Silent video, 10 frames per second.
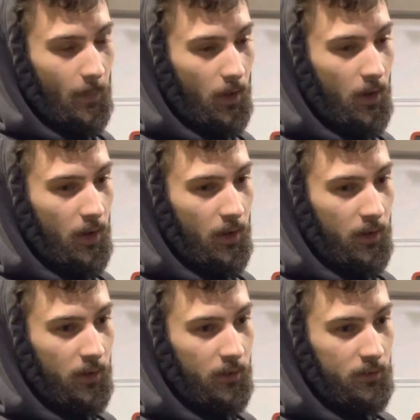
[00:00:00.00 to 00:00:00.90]

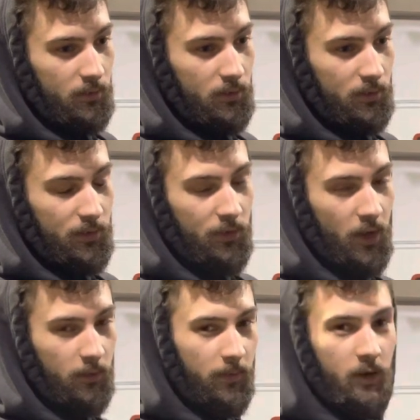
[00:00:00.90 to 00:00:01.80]
I did that
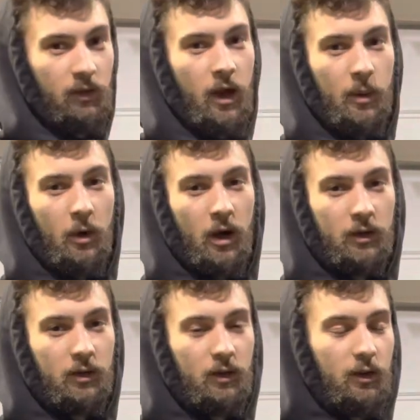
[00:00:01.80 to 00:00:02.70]
event at Lime Rock,
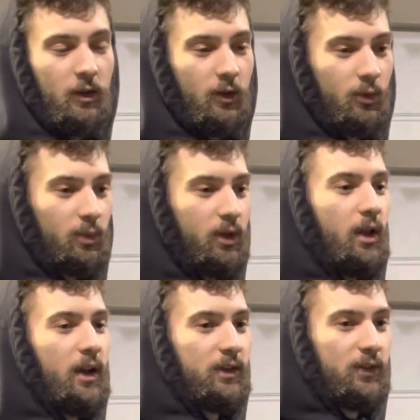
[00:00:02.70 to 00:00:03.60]

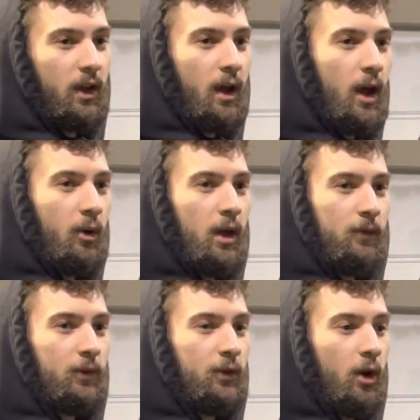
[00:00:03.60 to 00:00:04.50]
realized that I would
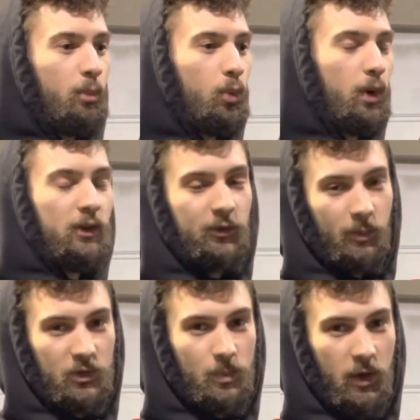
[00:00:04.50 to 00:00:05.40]
have to dump way too
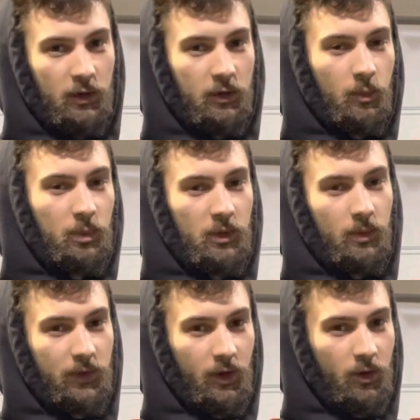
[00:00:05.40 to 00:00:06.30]
much money to compete
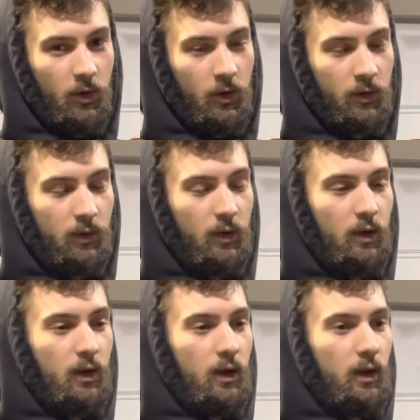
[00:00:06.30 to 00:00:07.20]
with that car,
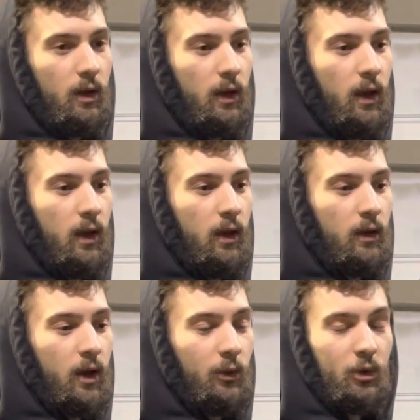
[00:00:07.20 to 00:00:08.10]
and
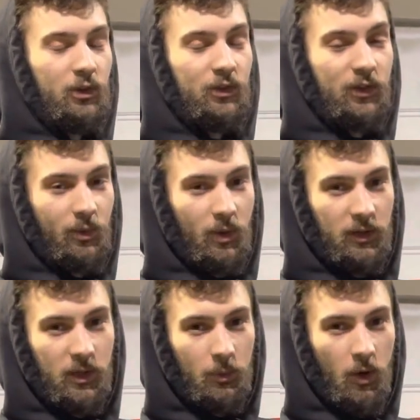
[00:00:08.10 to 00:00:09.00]
I really just didn't want to
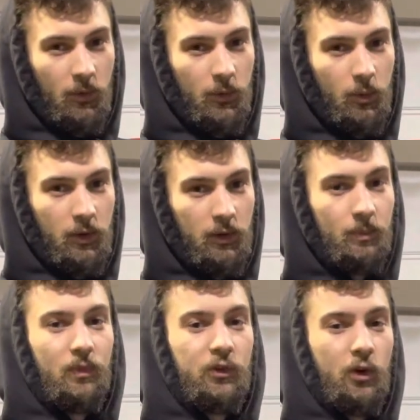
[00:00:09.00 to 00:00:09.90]
keep going through with it.
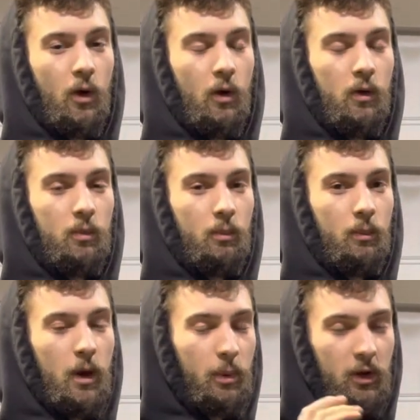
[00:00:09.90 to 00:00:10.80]
So
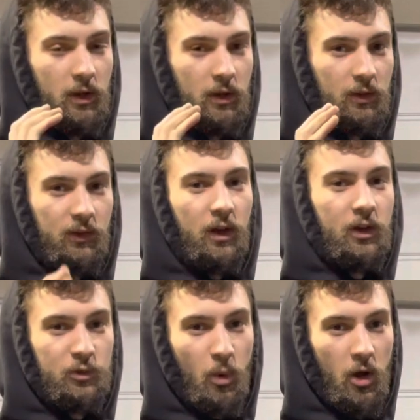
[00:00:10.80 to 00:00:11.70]
my buddy
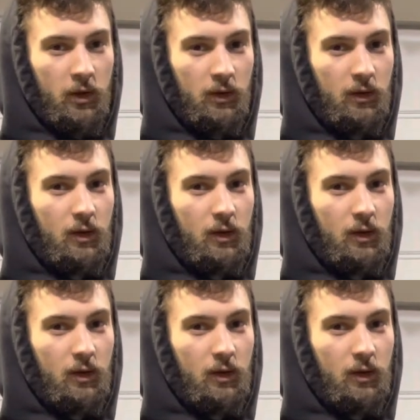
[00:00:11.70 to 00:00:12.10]
Sage bought it